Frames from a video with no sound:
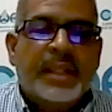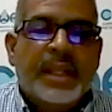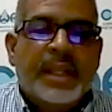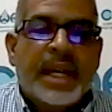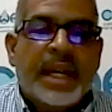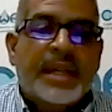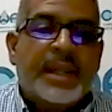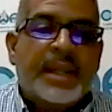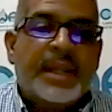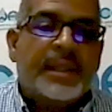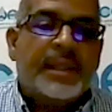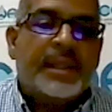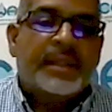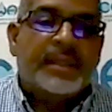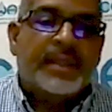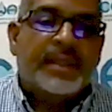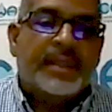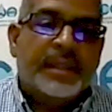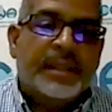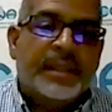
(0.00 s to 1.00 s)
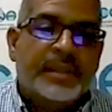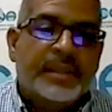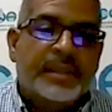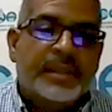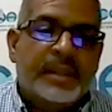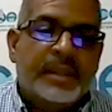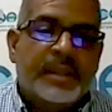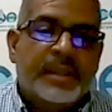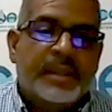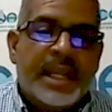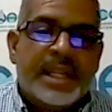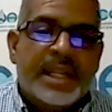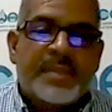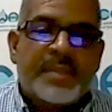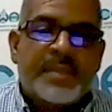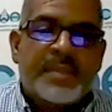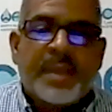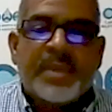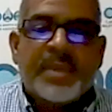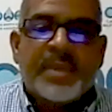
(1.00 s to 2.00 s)
And the less
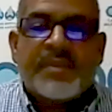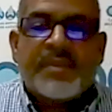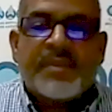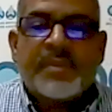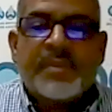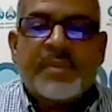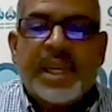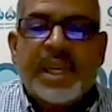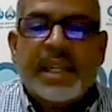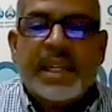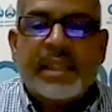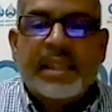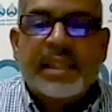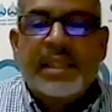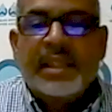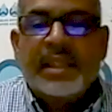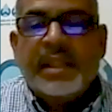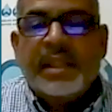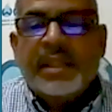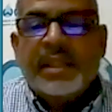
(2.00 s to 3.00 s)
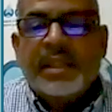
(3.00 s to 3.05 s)
payments from the elderly,